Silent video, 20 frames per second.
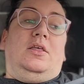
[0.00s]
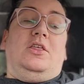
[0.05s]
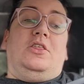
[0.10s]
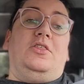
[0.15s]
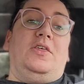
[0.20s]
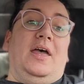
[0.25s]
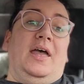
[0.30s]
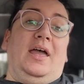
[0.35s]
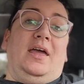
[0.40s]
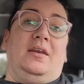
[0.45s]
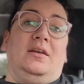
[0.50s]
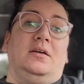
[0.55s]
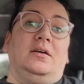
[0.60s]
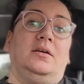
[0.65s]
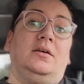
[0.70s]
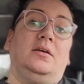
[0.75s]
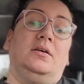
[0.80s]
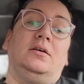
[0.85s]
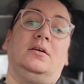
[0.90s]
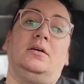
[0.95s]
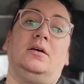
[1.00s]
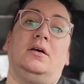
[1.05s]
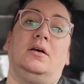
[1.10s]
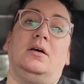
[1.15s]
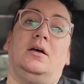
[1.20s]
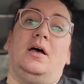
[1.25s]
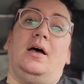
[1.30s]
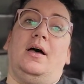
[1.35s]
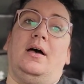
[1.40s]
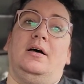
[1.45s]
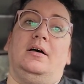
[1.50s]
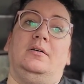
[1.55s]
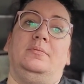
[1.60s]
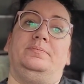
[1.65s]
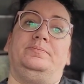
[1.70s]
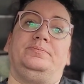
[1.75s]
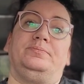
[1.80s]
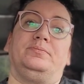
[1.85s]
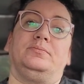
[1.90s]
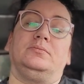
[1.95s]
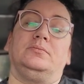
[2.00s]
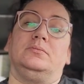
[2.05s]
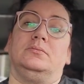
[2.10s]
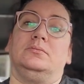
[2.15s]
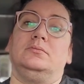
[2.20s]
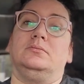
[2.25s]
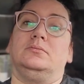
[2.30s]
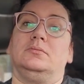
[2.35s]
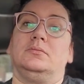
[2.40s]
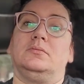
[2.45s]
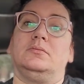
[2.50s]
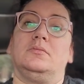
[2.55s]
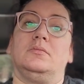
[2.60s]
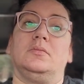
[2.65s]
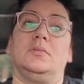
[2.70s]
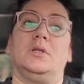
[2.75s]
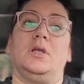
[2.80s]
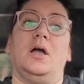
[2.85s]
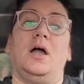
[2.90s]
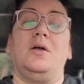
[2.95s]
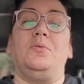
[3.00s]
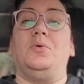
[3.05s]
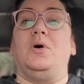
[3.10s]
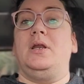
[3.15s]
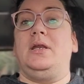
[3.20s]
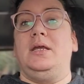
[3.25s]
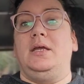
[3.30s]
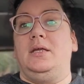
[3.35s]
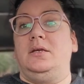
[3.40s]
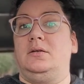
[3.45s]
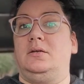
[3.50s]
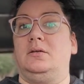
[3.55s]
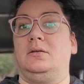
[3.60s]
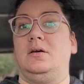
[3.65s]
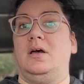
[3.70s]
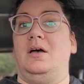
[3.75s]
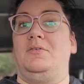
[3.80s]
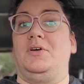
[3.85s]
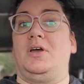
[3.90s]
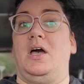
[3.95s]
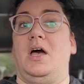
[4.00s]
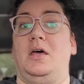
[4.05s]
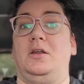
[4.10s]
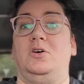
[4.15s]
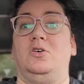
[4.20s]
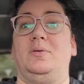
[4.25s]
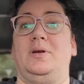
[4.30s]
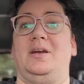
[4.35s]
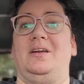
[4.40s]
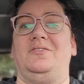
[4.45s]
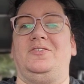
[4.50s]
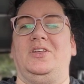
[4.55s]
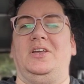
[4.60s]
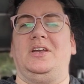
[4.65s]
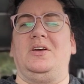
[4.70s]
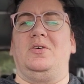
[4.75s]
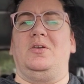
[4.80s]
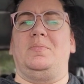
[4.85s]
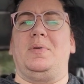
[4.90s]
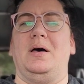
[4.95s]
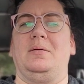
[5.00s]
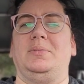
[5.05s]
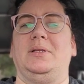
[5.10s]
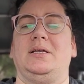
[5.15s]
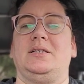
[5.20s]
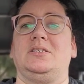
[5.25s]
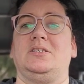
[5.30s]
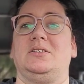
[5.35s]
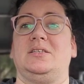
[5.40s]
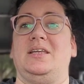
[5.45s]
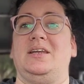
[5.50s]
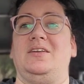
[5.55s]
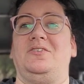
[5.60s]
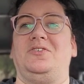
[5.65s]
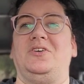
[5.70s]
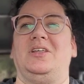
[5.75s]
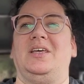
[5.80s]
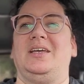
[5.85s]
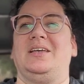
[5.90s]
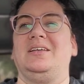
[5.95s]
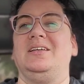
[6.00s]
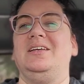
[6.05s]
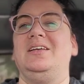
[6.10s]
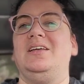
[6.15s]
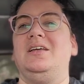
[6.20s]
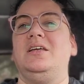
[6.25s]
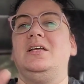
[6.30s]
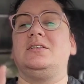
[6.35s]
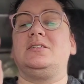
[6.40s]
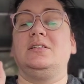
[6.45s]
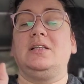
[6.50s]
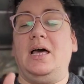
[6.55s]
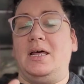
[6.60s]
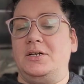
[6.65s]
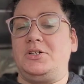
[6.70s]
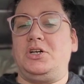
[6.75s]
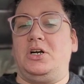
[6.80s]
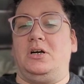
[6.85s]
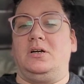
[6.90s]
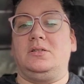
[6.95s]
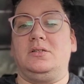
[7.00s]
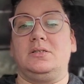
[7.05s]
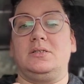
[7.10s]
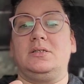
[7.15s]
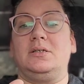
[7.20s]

Then, um, I wanted avocado, but I didn't feel like going to Publix because I didn't feel like it's a lot of turns.